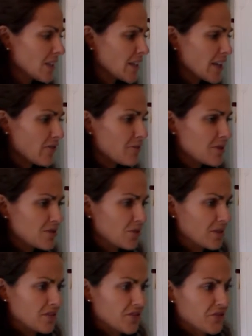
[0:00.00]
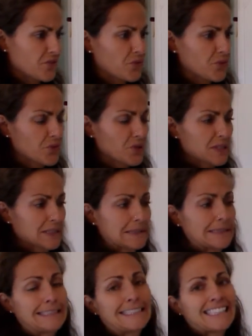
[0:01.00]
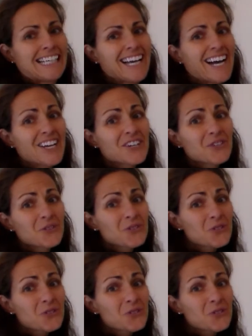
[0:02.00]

And I've been doing this for, I don't know,